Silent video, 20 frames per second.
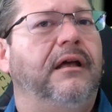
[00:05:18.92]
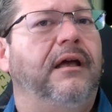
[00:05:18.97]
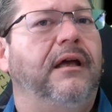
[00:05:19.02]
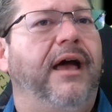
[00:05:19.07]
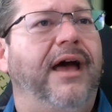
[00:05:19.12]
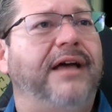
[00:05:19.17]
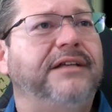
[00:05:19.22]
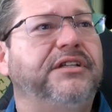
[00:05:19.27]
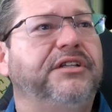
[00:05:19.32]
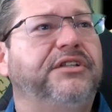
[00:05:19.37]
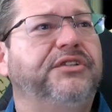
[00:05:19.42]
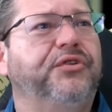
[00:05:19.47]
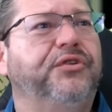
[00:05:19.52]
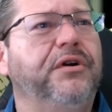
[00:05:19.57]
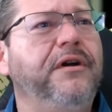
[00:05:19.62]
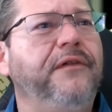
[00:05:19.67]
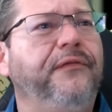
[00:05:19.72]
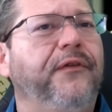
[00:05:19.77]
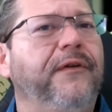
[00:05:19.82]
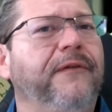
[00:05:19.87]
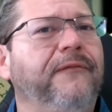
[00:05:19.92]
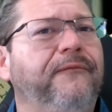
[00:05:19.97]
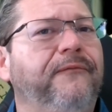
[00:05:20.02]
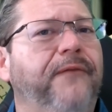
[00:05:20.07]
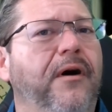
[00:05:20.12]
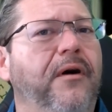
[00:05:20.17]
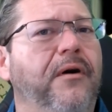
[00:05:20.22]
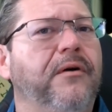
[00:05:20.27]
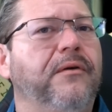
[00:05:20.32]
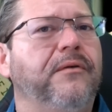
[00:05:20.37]
As the truth
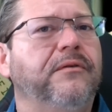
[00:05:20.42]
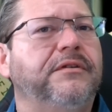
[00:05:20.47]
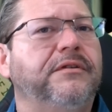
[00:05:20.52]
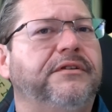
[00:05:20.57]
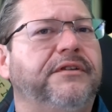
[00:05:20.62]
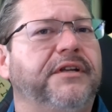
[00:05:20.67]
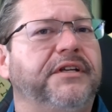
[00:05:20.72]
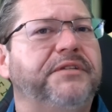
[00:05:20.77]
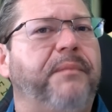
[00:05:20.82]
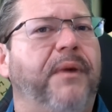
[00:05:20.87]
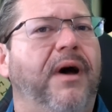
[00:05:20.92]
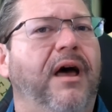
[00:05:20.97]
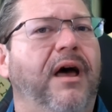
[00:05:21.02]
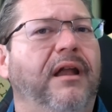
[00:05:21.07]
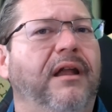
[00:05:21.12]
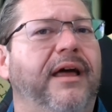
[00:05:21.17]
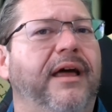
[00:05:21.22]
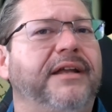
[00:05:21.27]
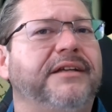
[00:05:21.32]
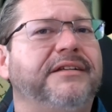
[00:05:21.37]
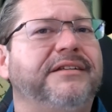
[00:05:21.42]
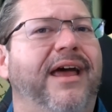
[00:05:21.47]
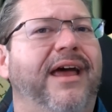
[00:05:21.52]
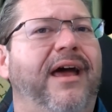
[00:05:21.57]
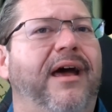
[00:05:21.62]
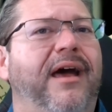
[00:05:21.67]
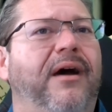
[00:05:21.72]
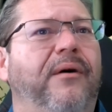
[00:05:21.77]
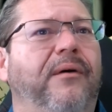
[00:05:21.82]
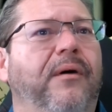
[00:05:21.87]
unfolds, the spotlight is
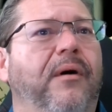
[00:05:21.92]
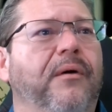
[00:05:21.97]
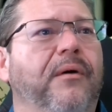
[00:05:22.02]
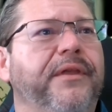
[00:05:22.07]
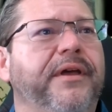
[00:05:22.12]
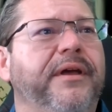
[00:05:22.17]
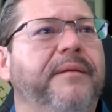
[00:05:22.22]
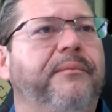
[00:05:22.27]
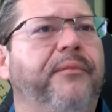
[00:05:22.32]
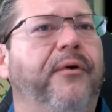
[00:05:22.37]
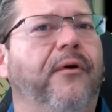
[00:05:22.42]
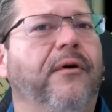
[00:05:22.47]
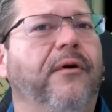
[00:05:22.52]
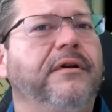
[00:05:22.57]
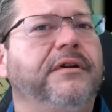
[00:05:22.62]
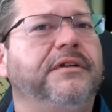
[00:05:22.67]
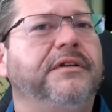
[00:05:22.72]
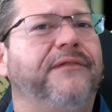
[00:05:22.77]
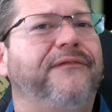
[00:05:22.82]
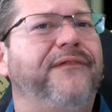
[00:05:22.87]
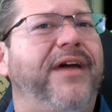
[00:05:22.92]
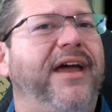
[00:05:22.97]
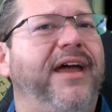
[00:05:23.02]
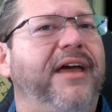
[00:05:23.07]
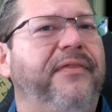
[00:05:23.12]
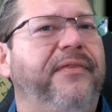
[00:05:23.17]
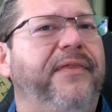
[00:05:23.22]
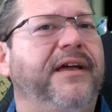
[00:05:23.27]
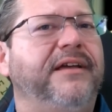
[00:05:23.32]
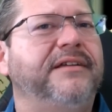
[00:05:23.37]
now on the importance of
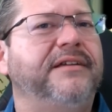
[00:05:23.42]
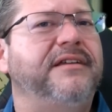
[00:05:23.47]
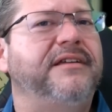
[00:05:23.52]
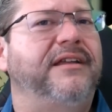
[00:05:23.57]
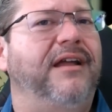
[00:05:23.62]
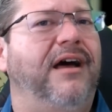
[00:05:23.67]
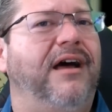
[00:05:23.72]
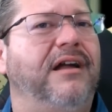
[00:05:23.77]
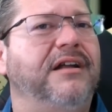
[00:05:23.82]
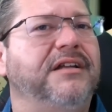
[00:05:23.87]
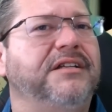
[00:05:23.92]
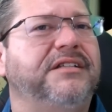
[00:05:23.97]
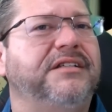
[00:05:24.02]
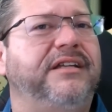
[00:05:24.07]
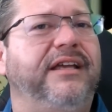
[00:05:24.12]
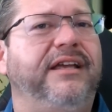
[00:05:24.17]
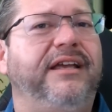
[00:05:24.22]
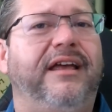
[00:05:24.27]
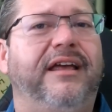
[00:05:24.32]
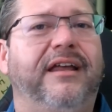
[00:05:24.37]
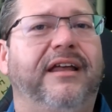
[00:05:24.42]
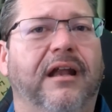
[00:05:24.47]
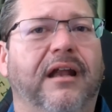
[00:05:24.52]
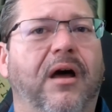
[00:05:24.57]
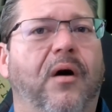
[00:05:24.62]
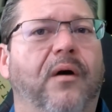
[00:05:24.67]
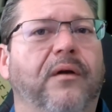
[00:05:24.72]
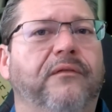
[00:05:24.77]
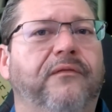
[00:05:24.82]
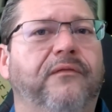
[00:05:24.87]
ethics and honesty in
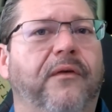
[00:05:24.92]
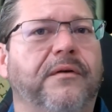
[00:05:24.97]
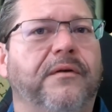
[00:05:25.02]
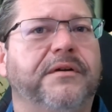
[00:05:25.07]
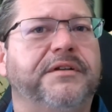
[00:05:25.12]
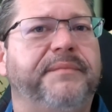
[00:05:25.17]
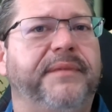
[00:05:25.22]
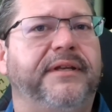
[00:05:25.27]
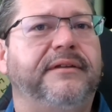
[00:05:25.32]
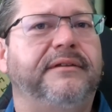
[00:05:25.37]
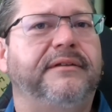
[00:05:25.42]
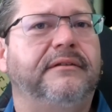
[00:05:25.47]
law enforcement.